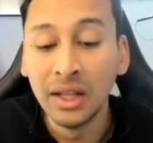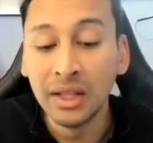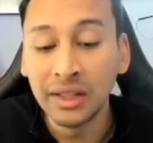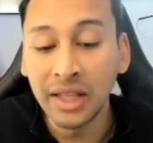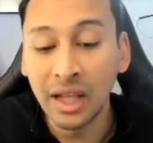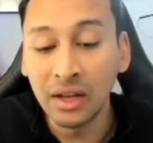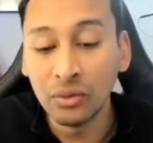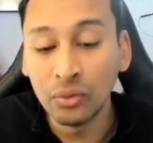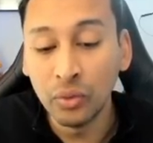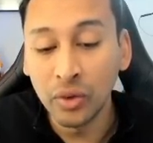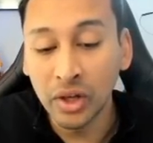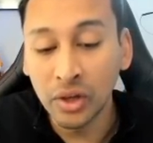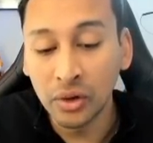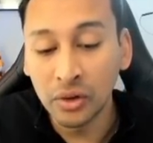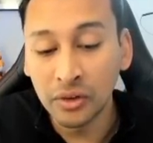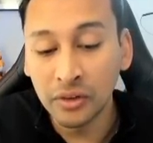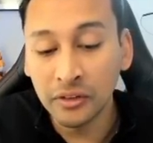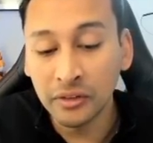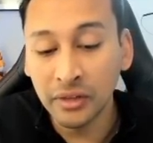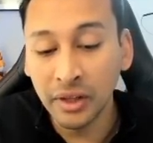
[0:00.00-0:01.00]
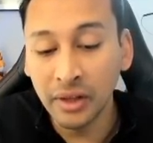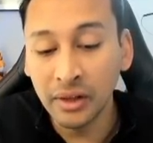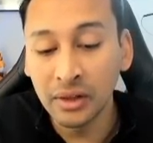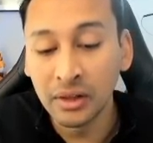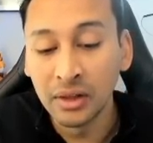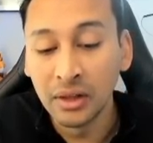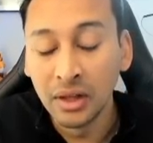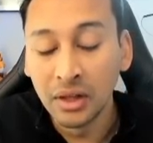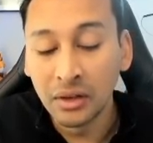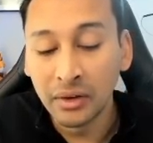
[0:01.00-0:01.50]
then we could
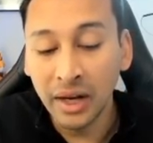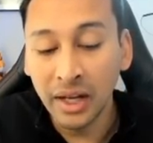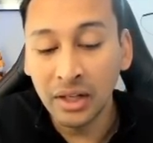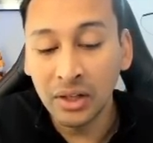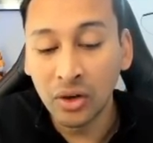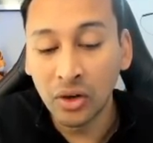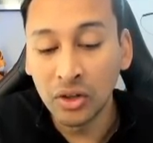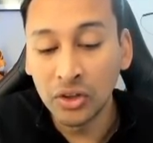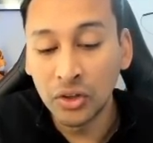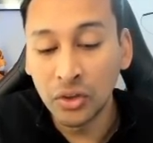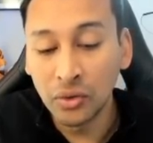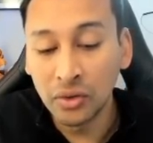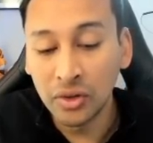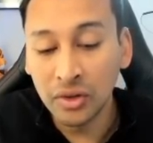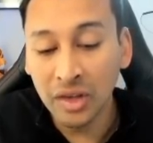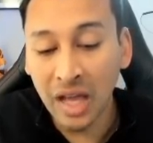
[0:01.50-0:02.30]
still, right, continue this